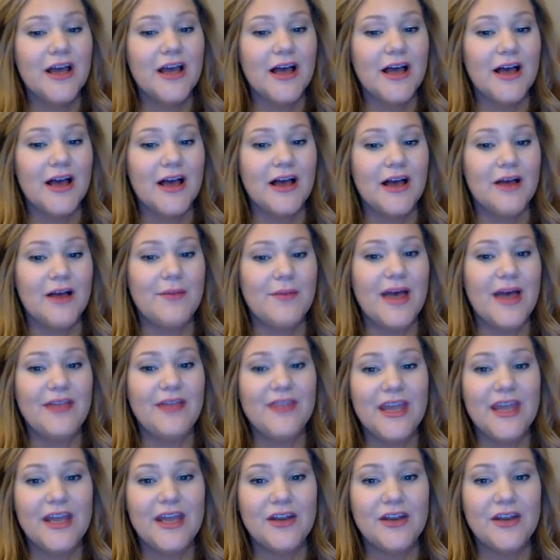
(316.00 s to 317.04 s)
And
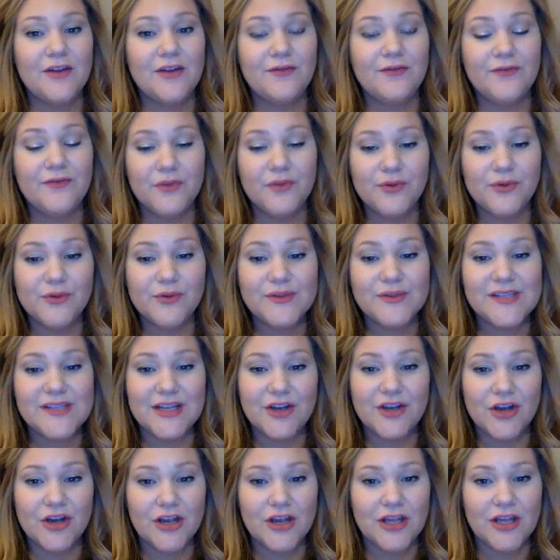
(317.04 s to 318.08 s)
then foods
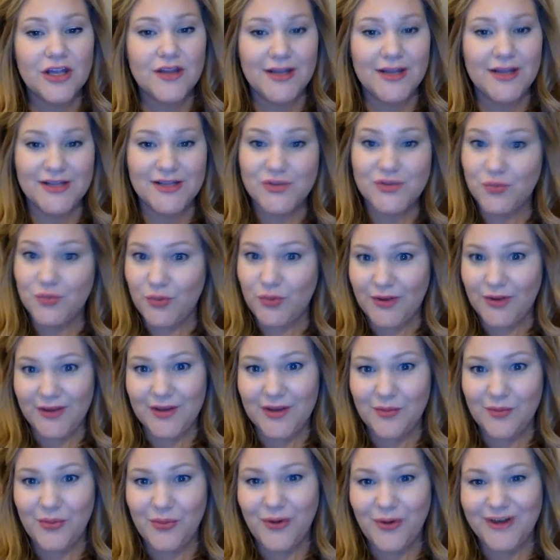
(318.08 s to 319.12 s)
and cooking, that's really
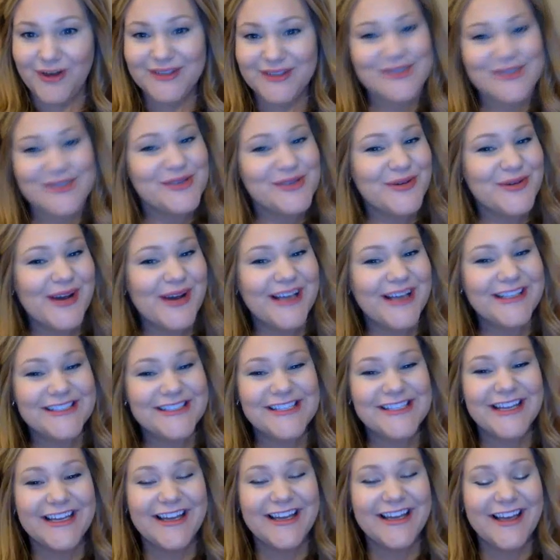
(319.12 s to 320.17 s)
important to us.